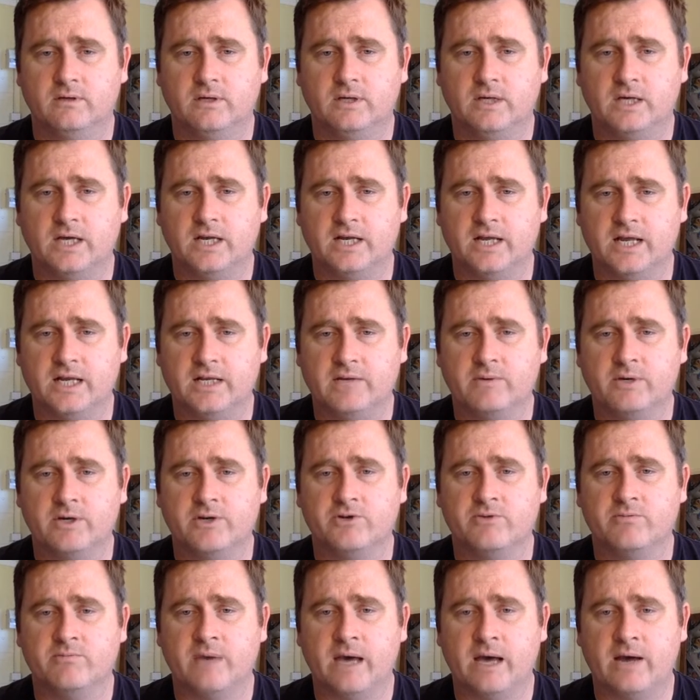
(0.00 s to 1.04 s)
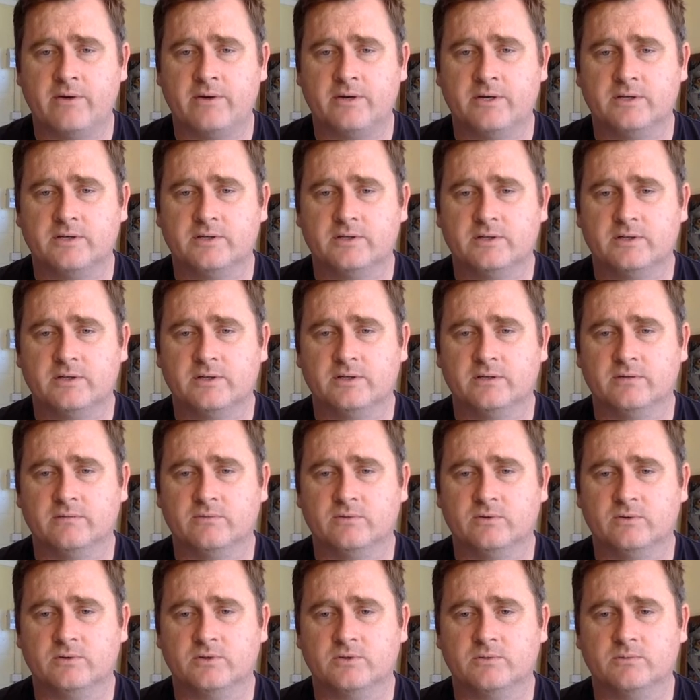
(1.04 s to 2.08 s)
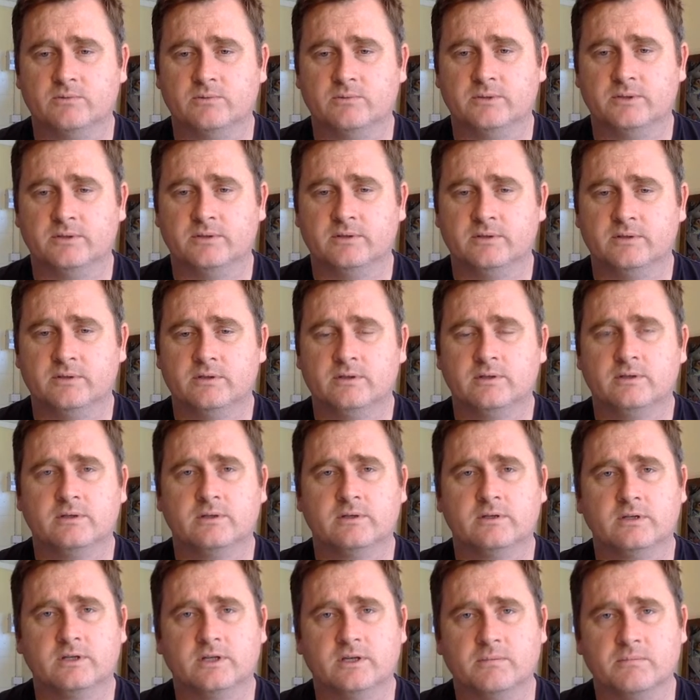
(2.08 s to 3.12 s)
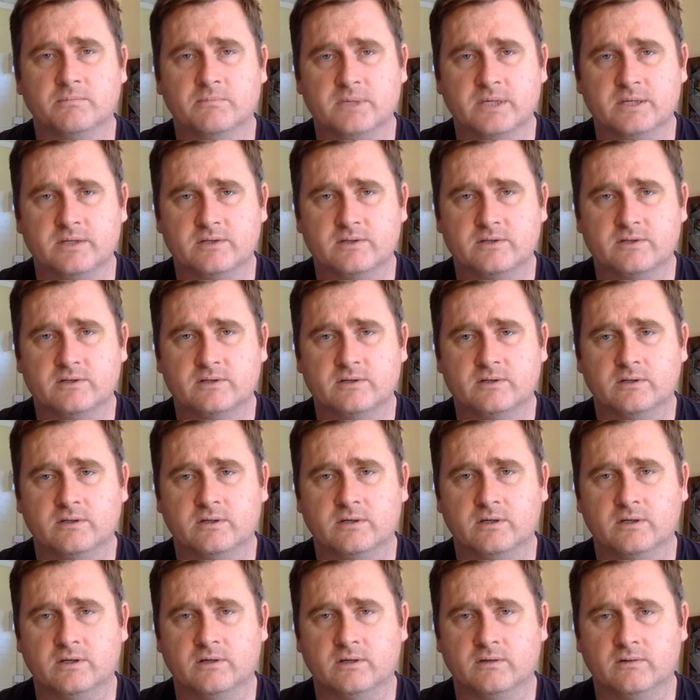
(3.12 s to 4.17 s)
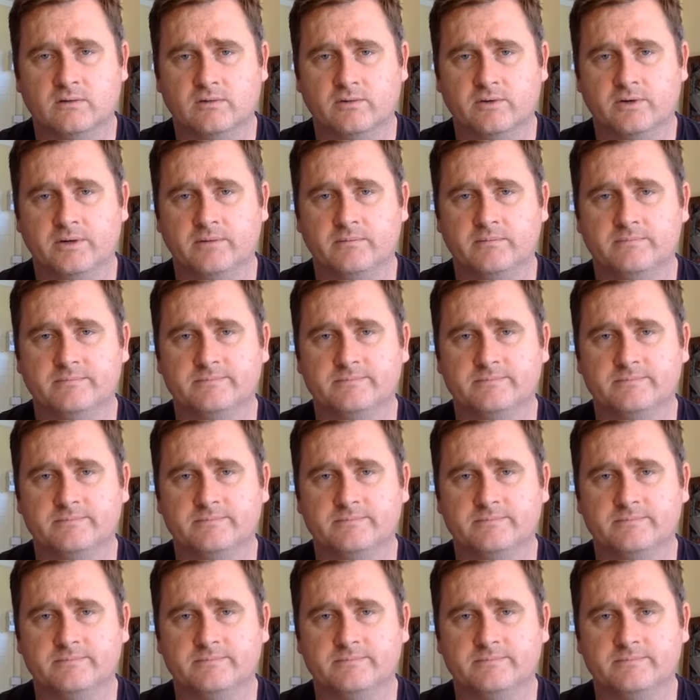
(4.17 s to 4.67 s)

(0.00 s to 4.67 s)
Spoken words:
And anyone who marries a divorced woman commits adultery.